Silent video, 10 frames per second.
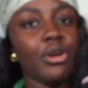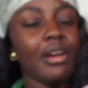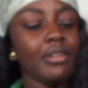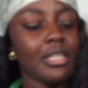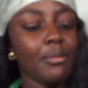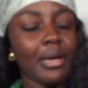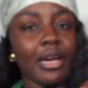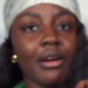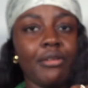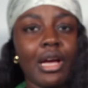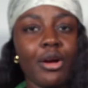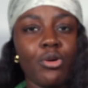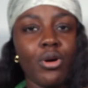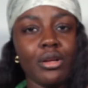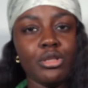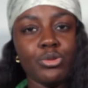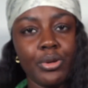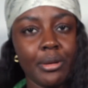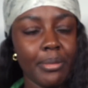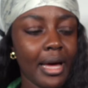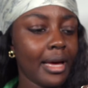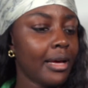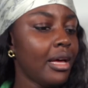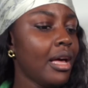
every time I go out with a bag,